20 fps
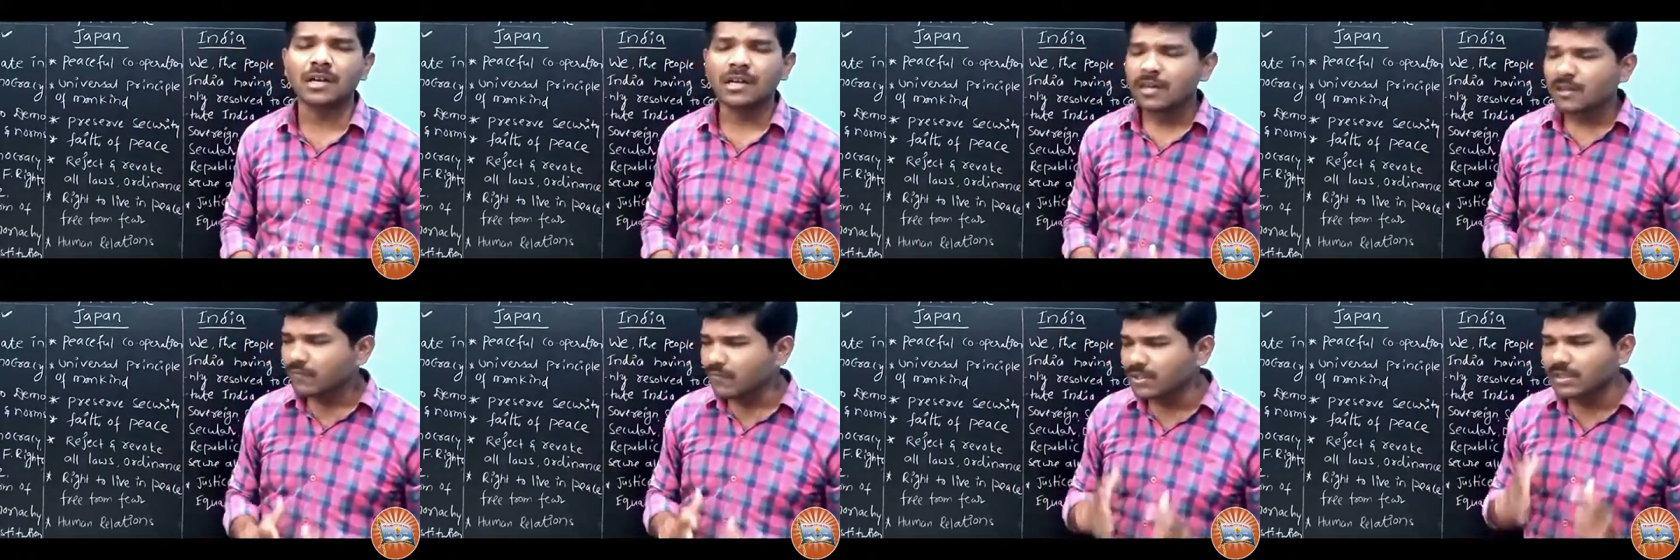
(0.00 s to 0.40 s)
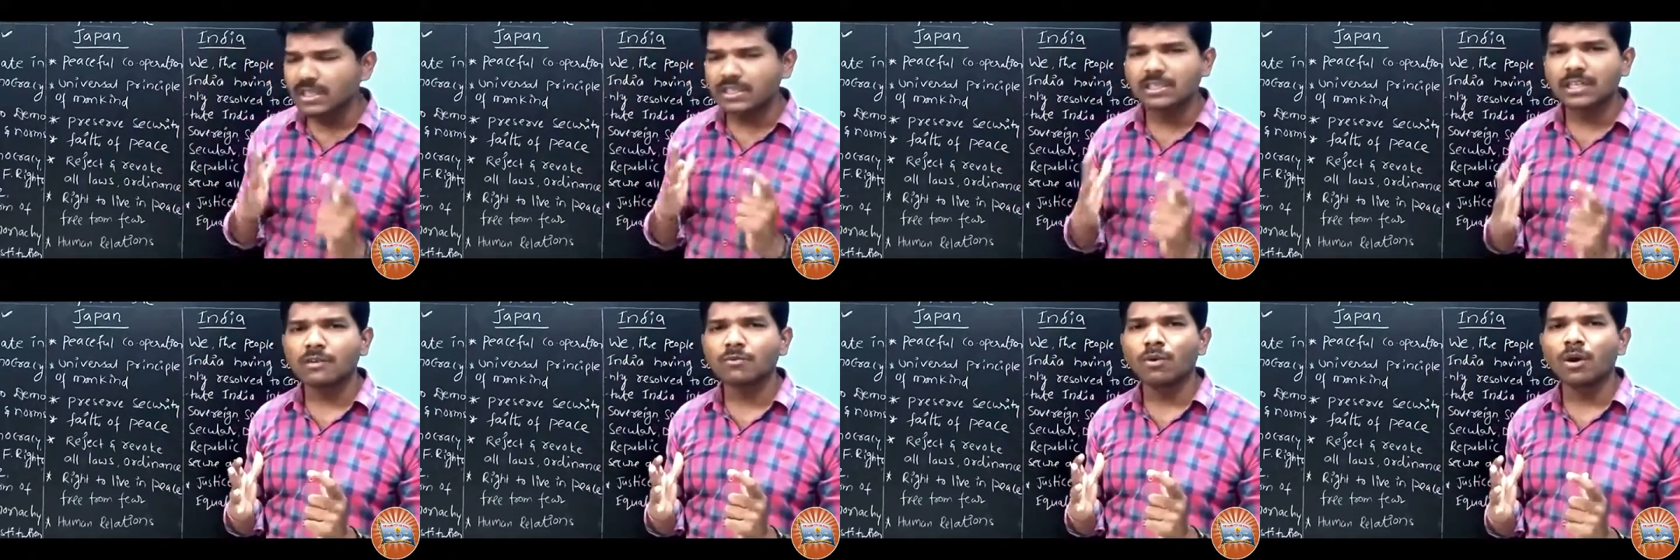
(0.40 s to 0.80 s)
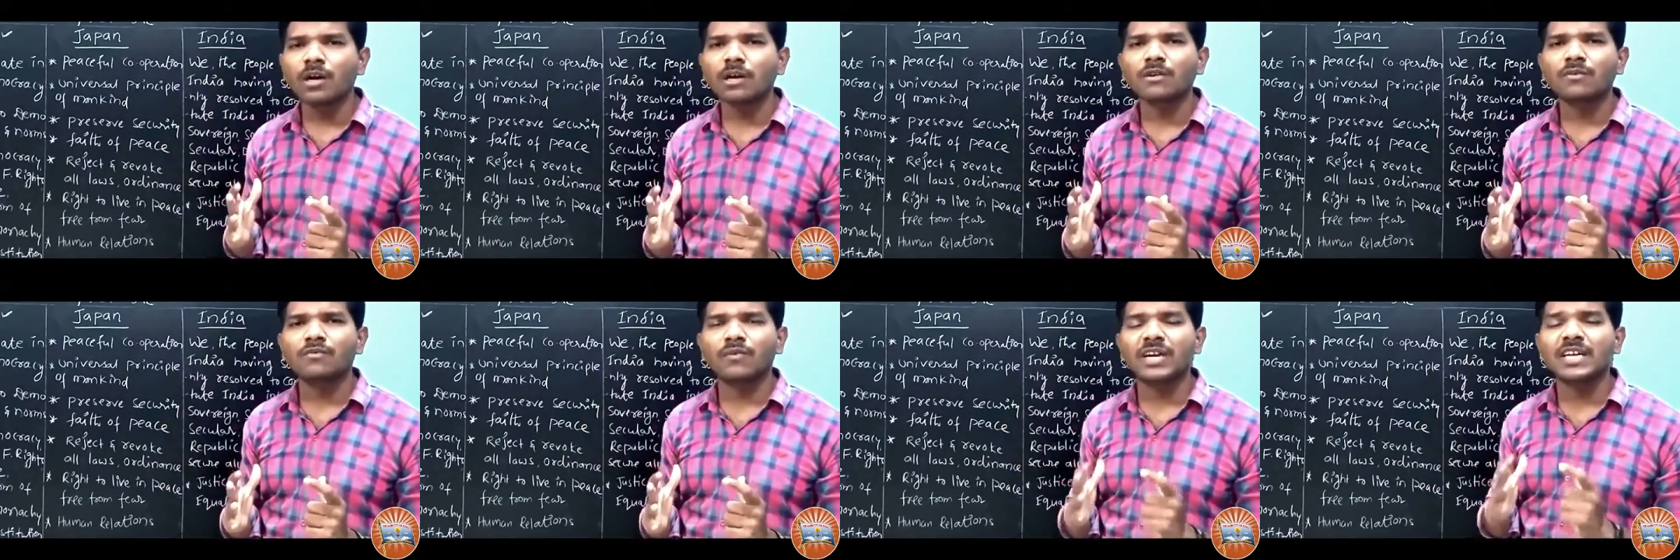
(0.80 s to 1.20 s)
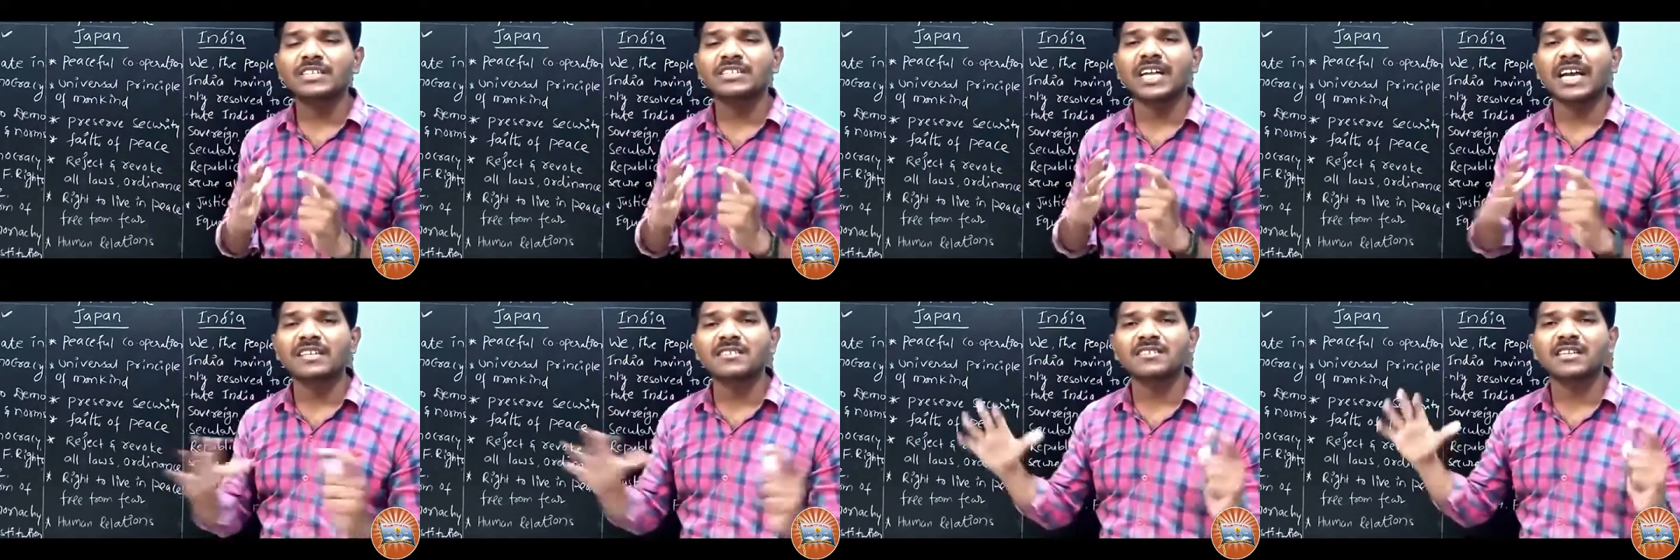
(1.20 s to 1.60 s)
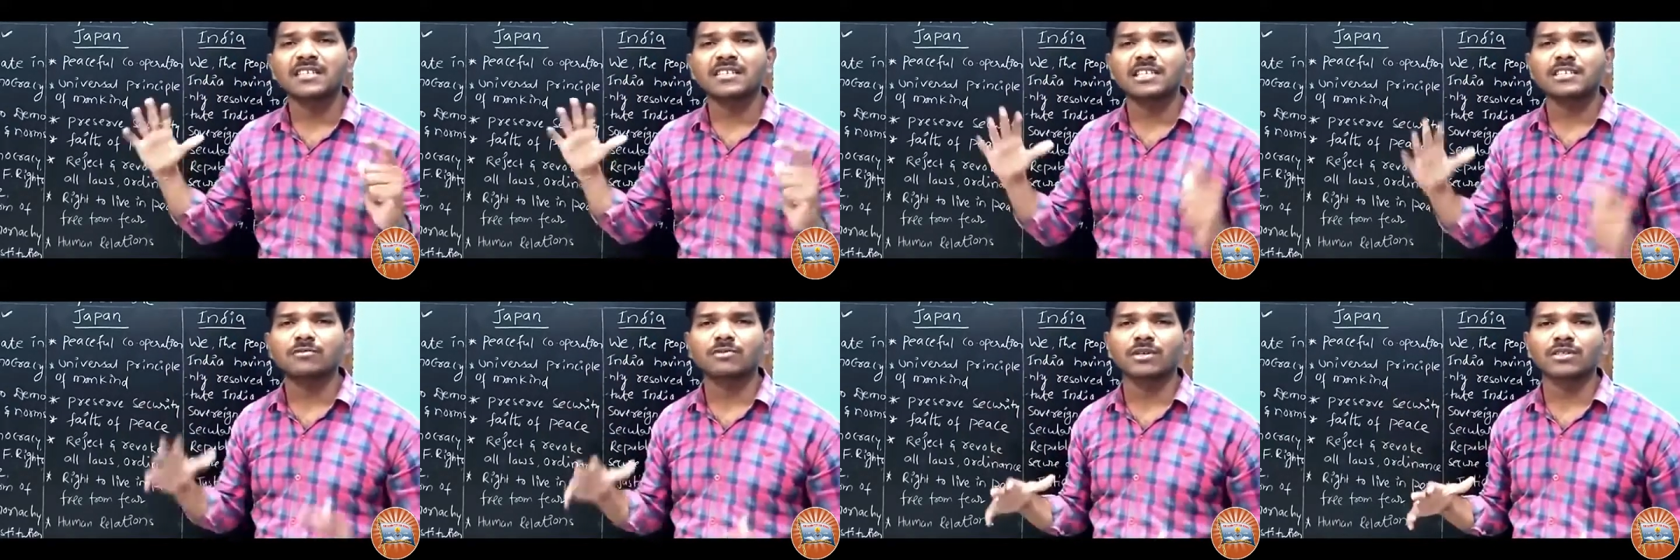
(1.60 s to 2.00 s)
We doesn't want very dangerous
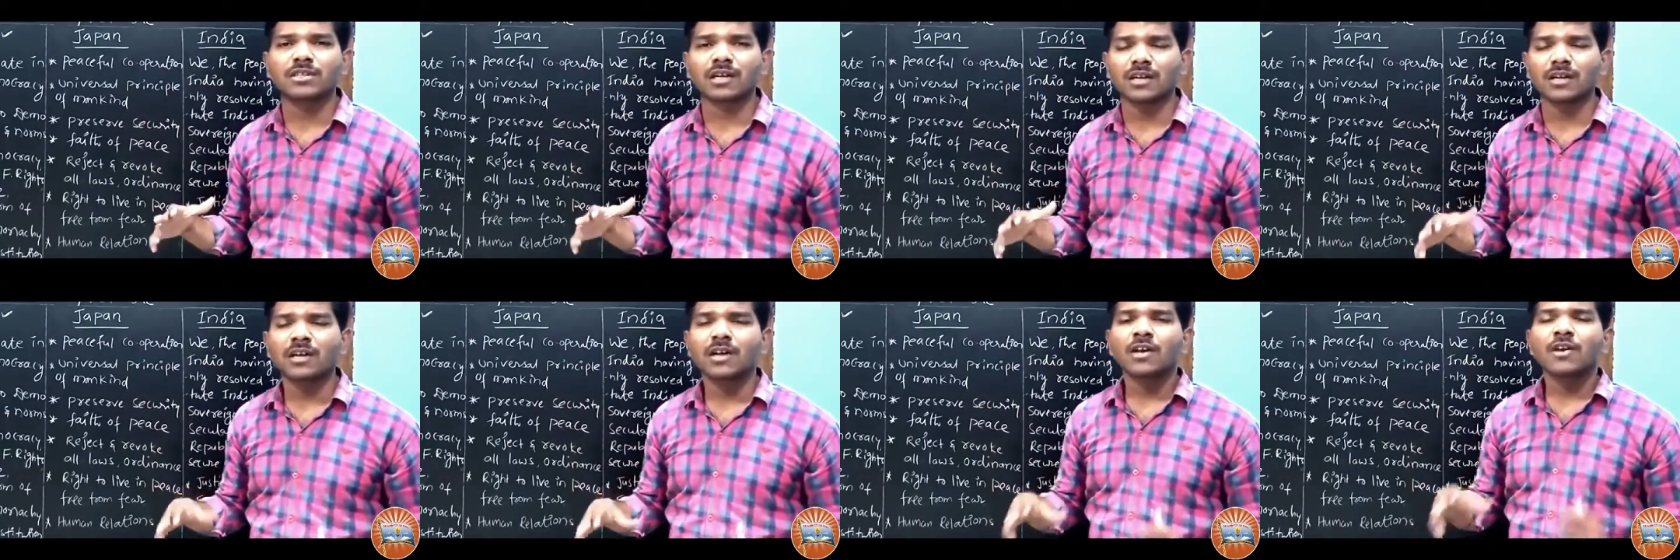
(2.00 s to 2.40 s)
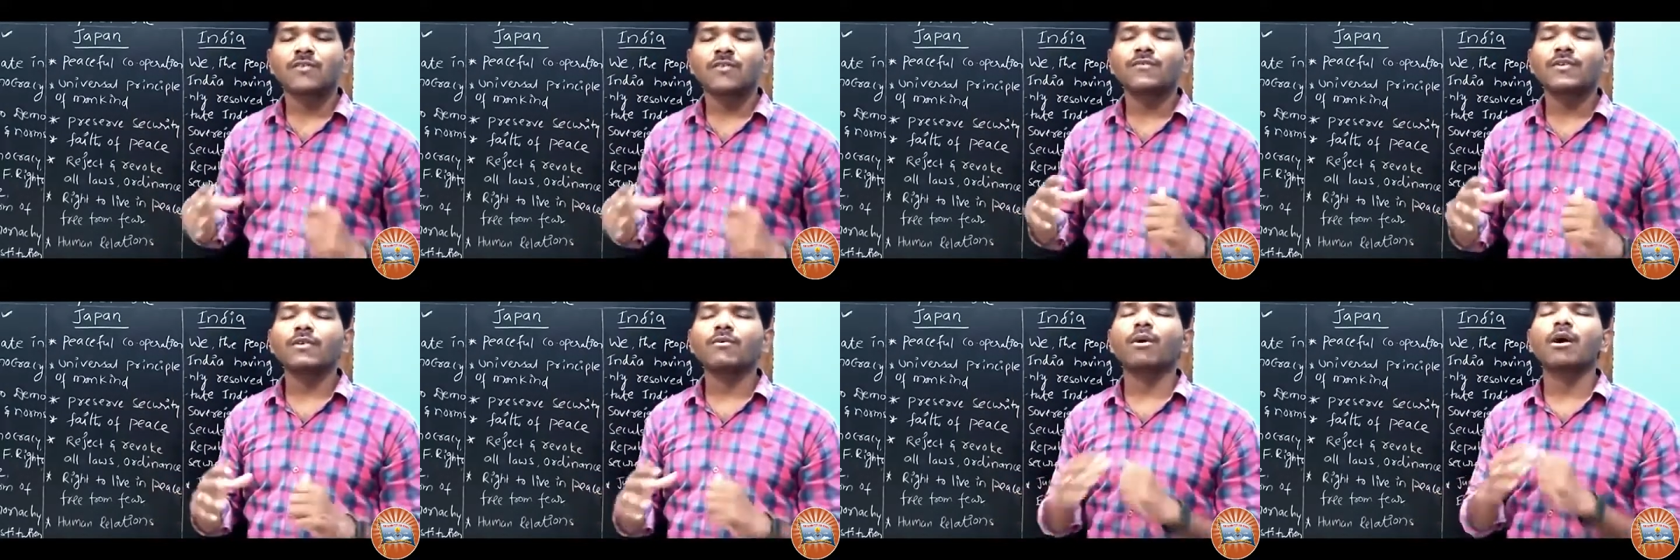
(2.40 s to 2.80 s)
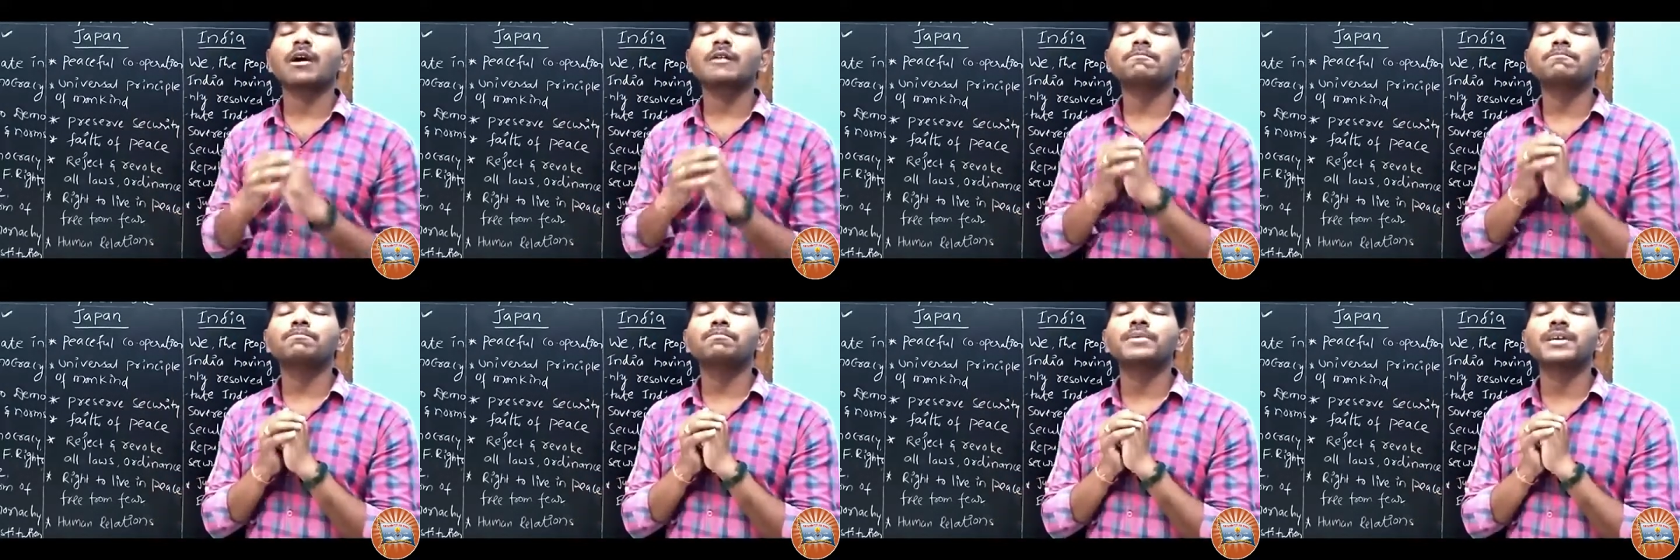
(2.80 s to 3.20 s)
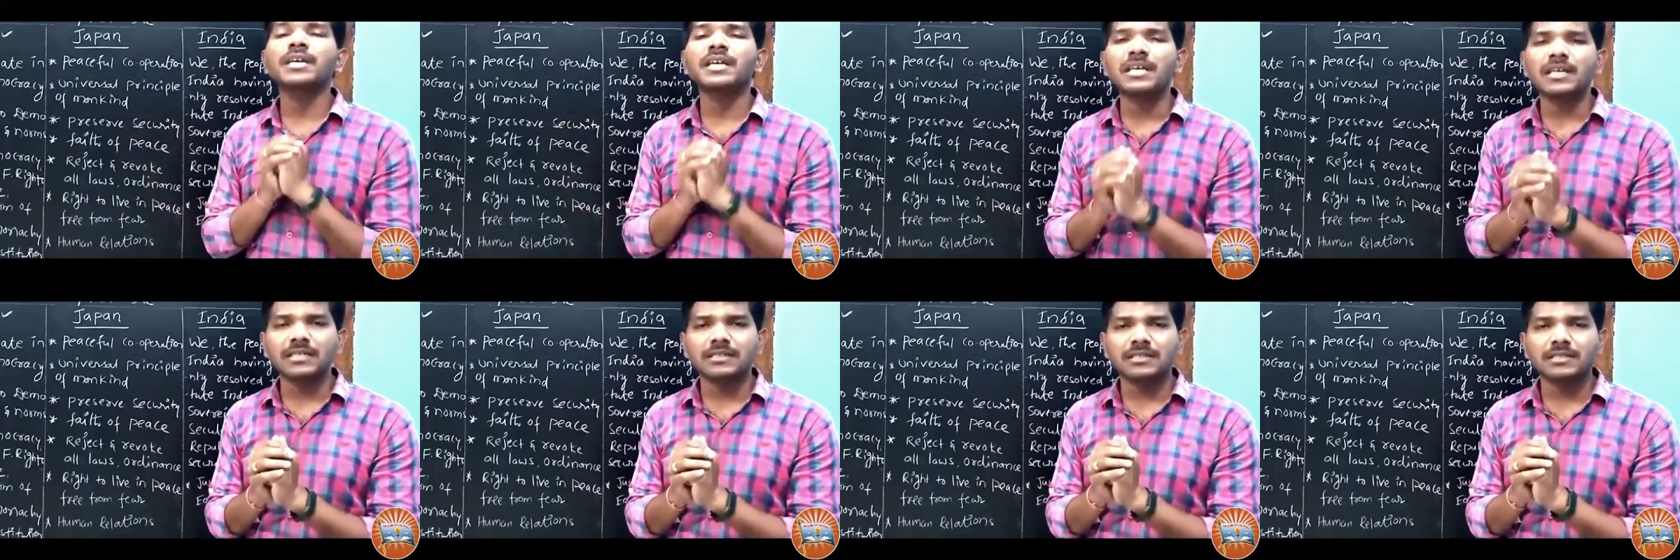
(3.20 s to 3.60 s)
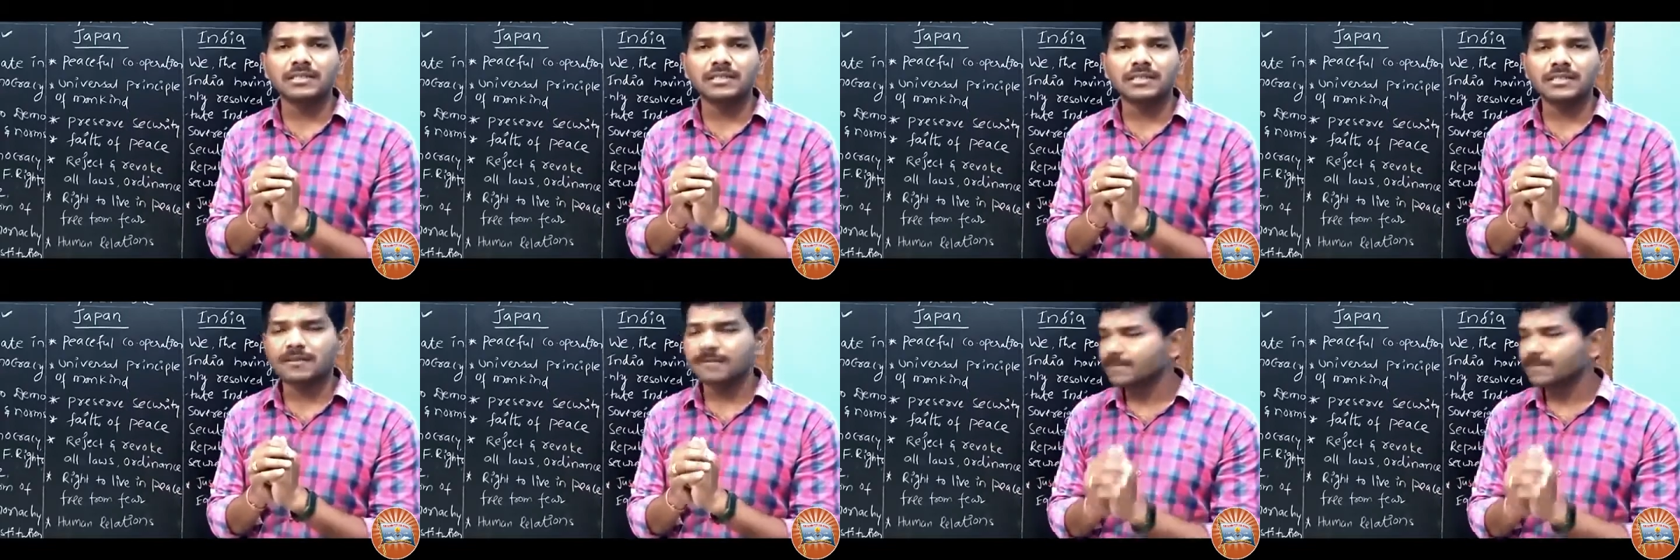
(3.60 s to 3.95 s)
situation. We want peace.